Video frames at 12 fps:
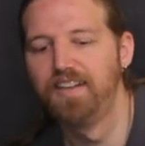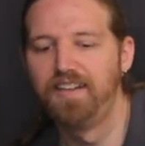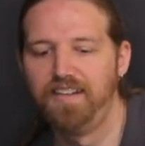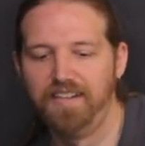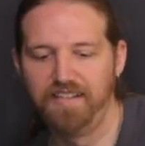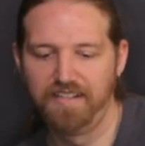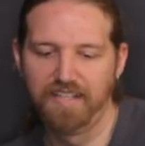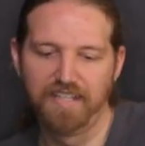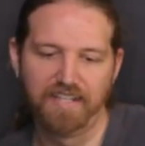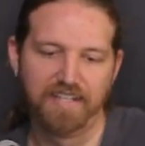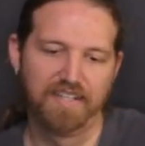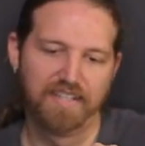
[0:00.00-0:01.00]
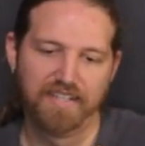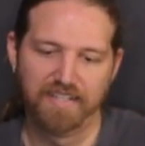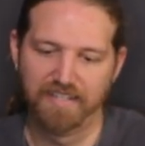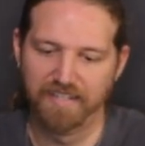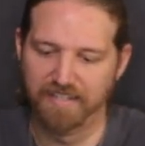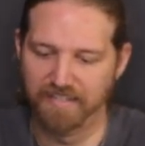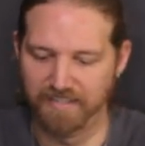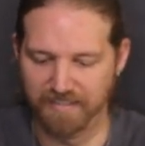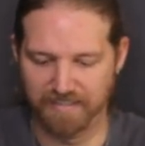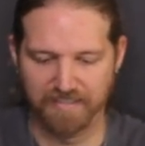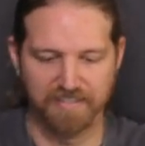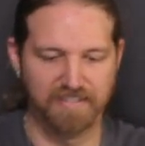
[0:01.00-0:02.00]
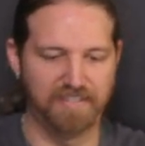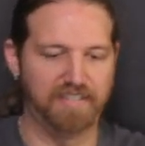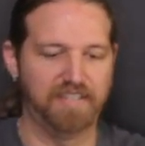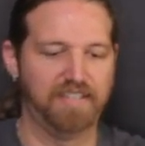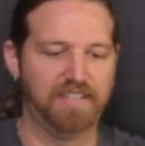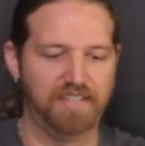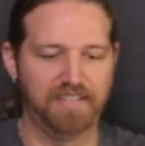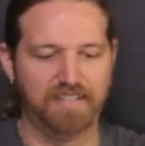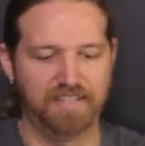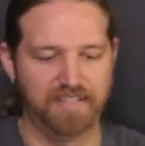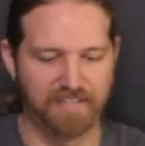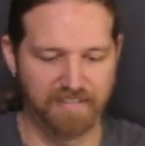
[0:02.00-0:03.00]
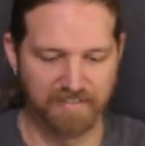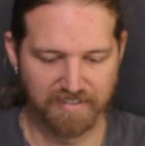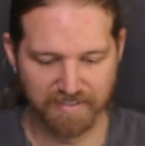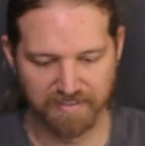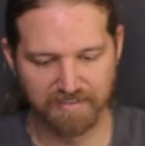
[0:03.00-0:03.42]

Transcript: [no speech]